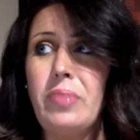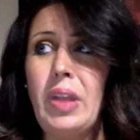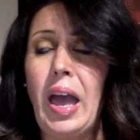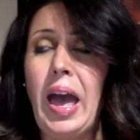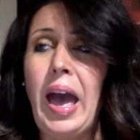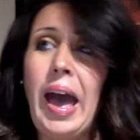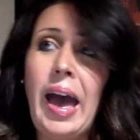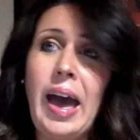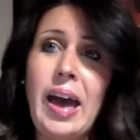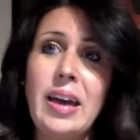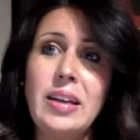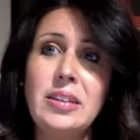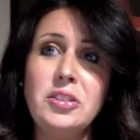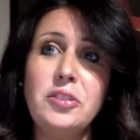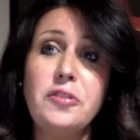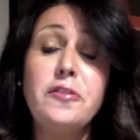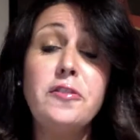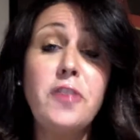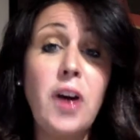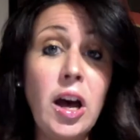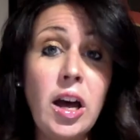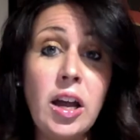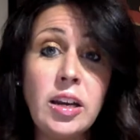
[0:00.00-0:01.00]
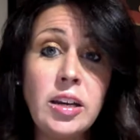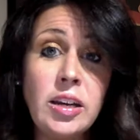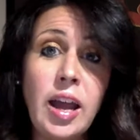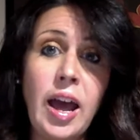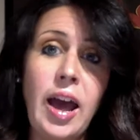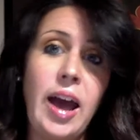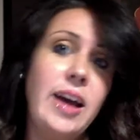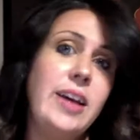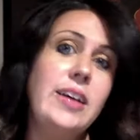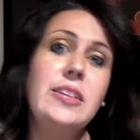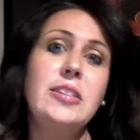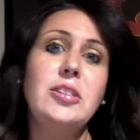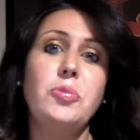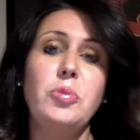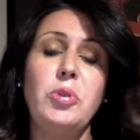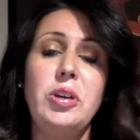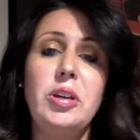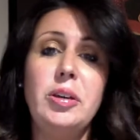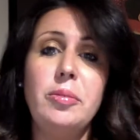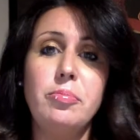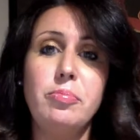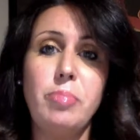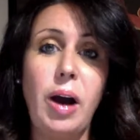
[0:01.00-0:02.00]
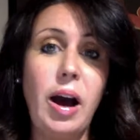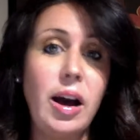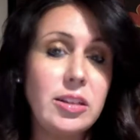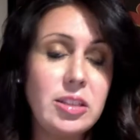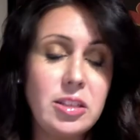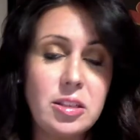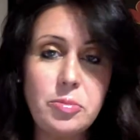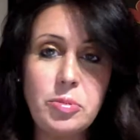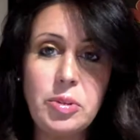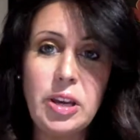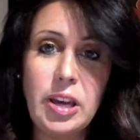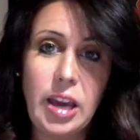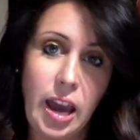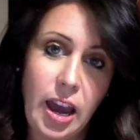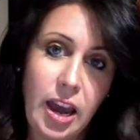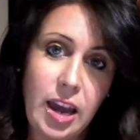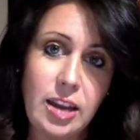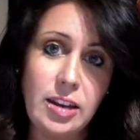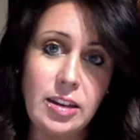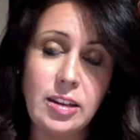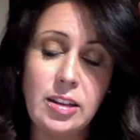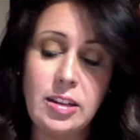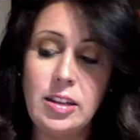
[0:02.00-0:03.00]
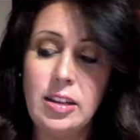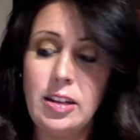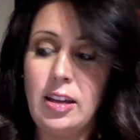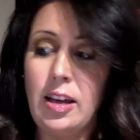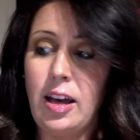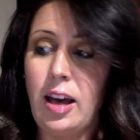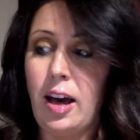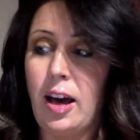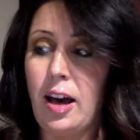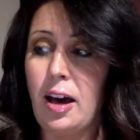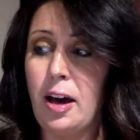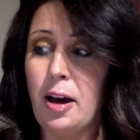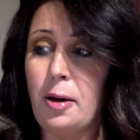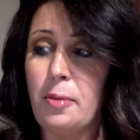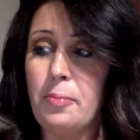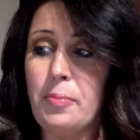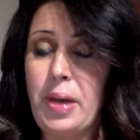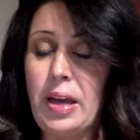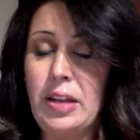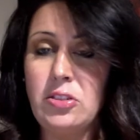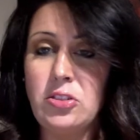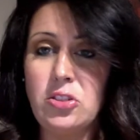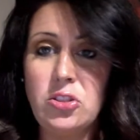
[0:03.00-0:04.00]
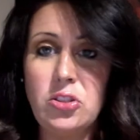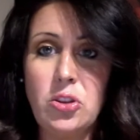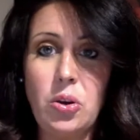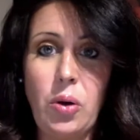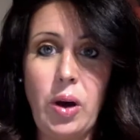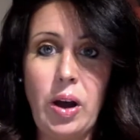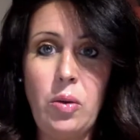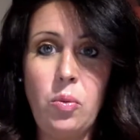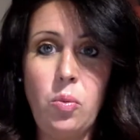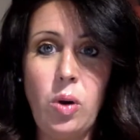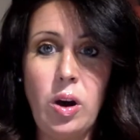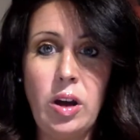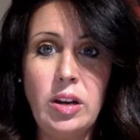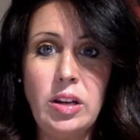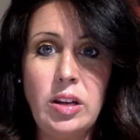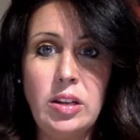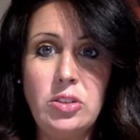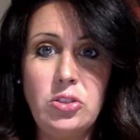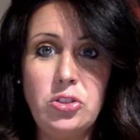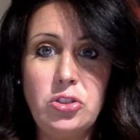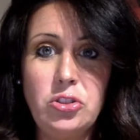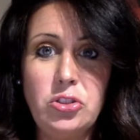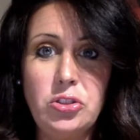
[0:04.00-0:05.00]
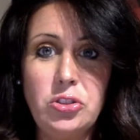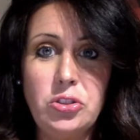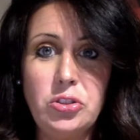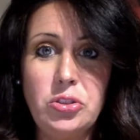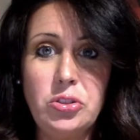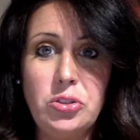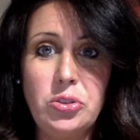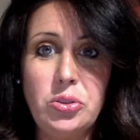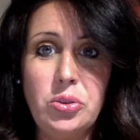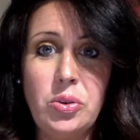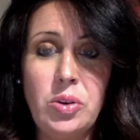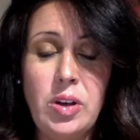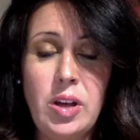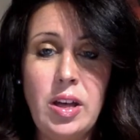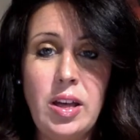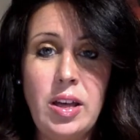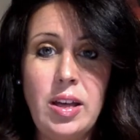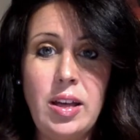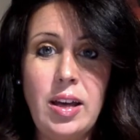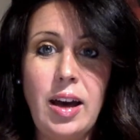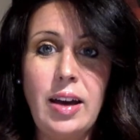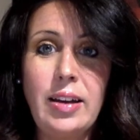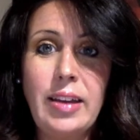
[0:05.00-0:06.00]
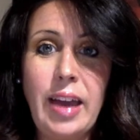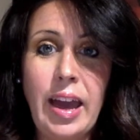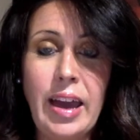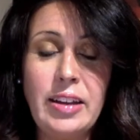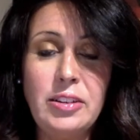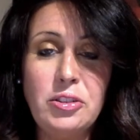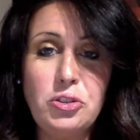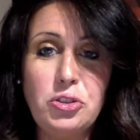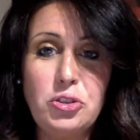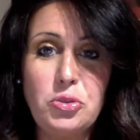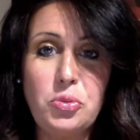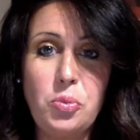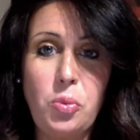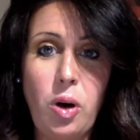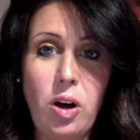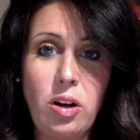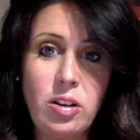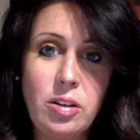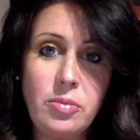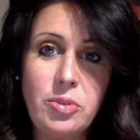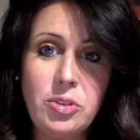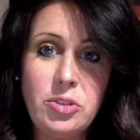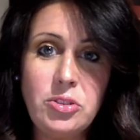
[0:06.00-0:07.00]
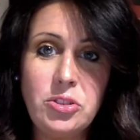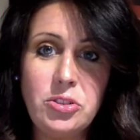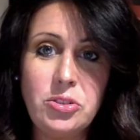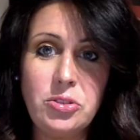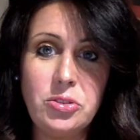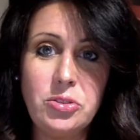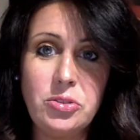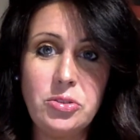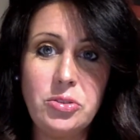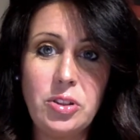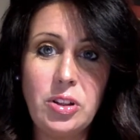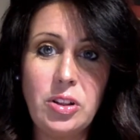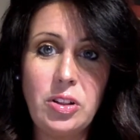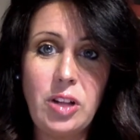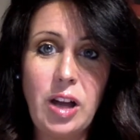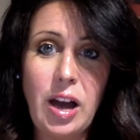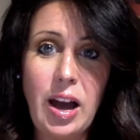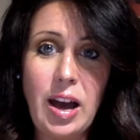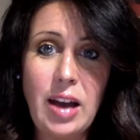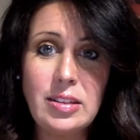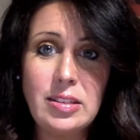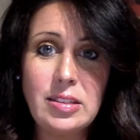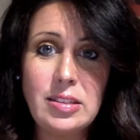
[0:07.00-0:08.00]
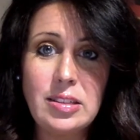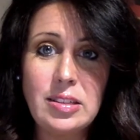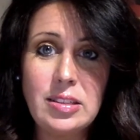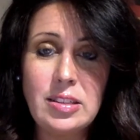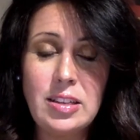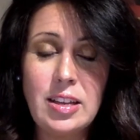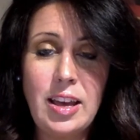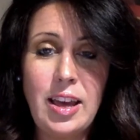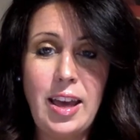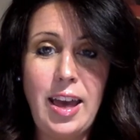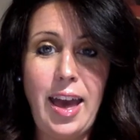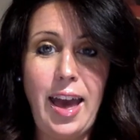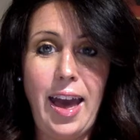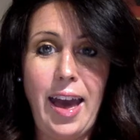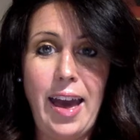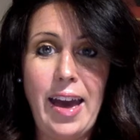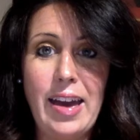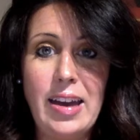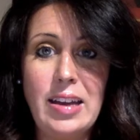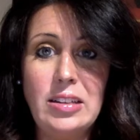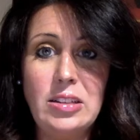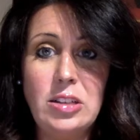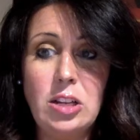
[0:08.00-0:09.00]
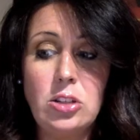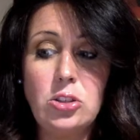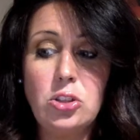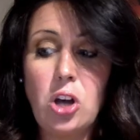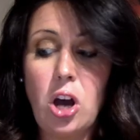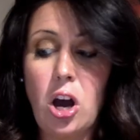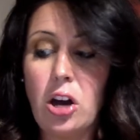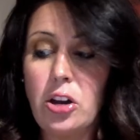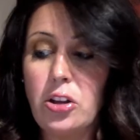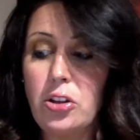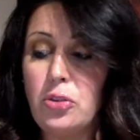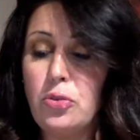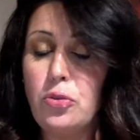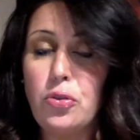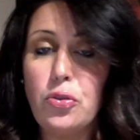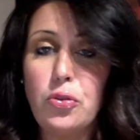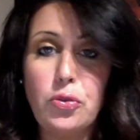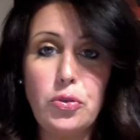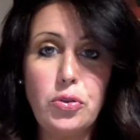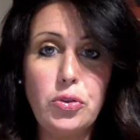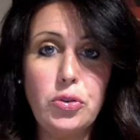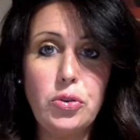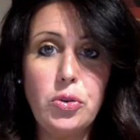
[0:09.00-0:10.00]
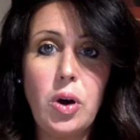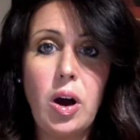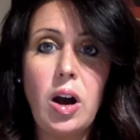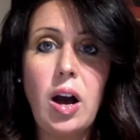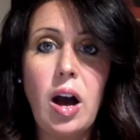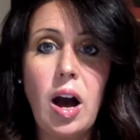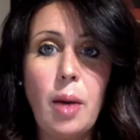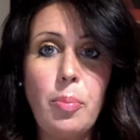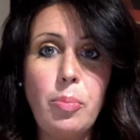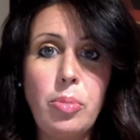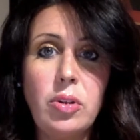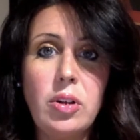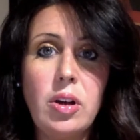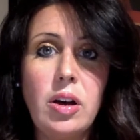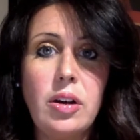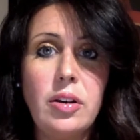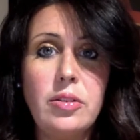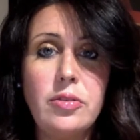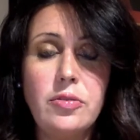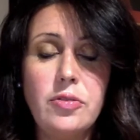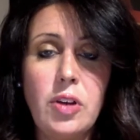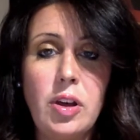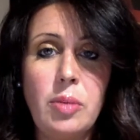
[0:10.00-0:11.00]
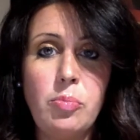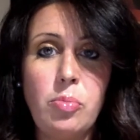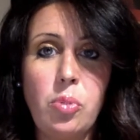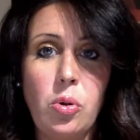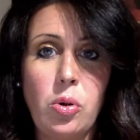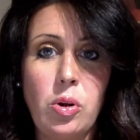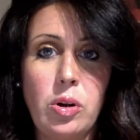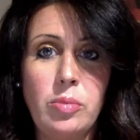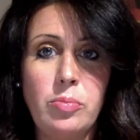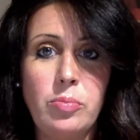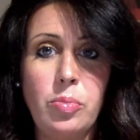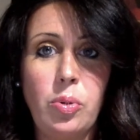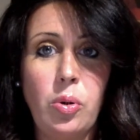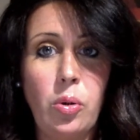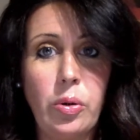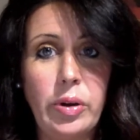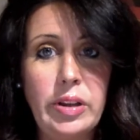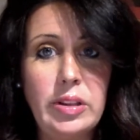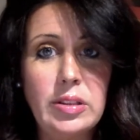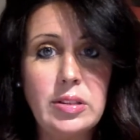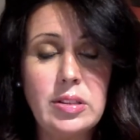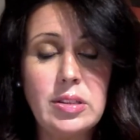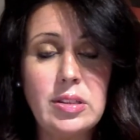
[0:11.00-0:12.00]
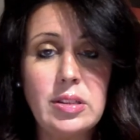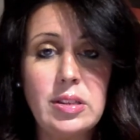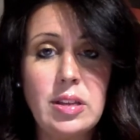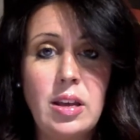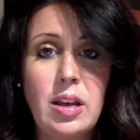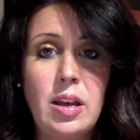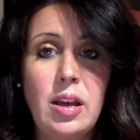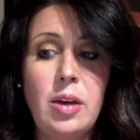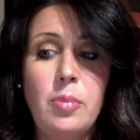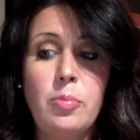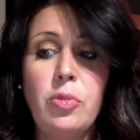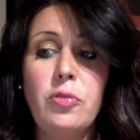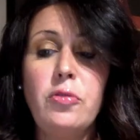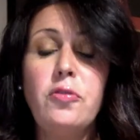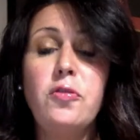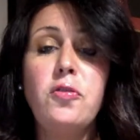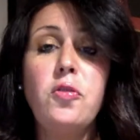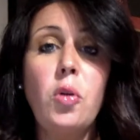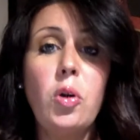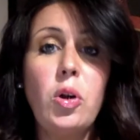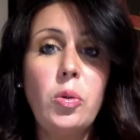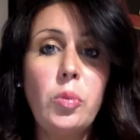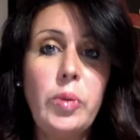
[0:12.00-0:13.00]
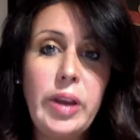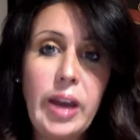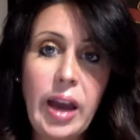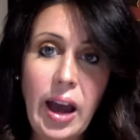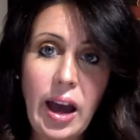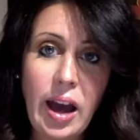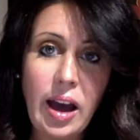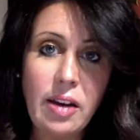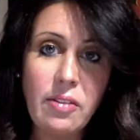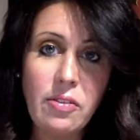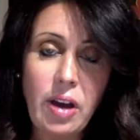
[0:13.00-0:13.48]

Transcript: and fun as we possibly can. And so I wanted to again, just welcome you to the class and talk you through a couple of important points before we have